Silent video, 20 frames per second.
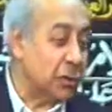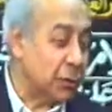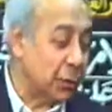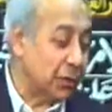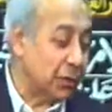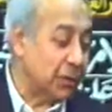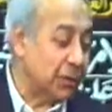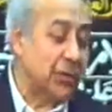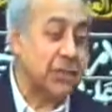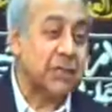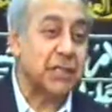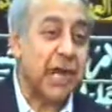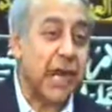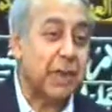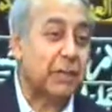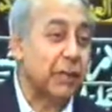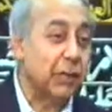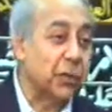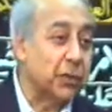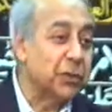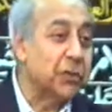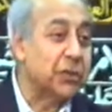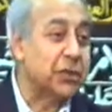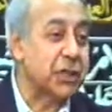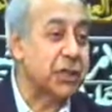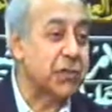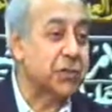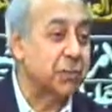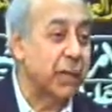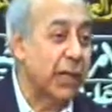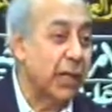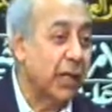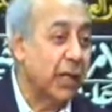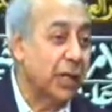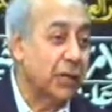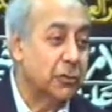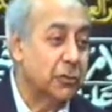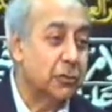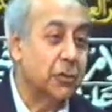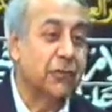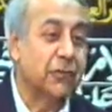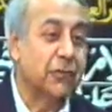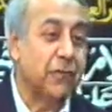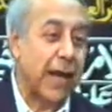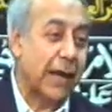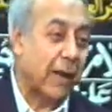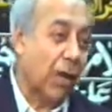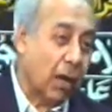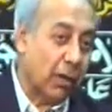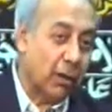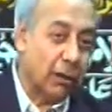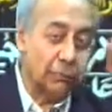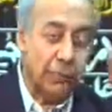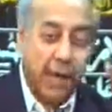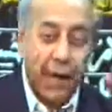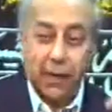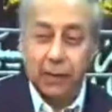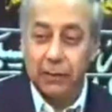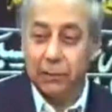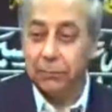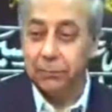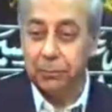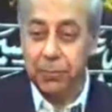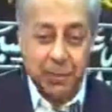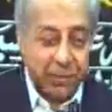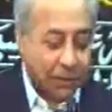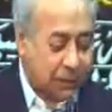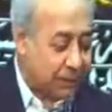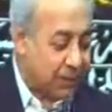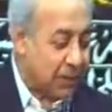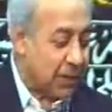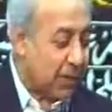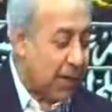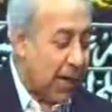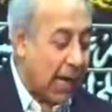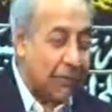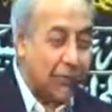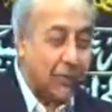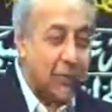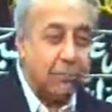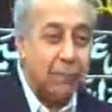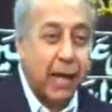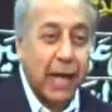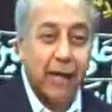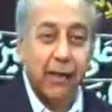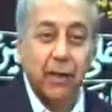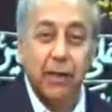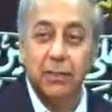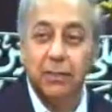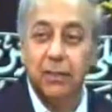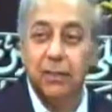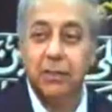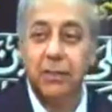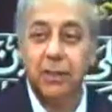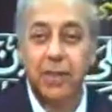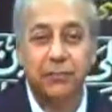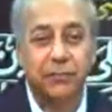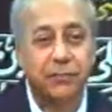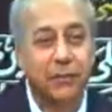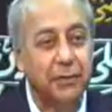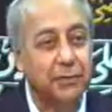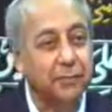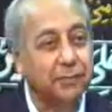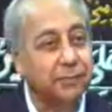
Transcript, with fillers: want this camel which served me to be fed on by other beasts. I will bury it in safety.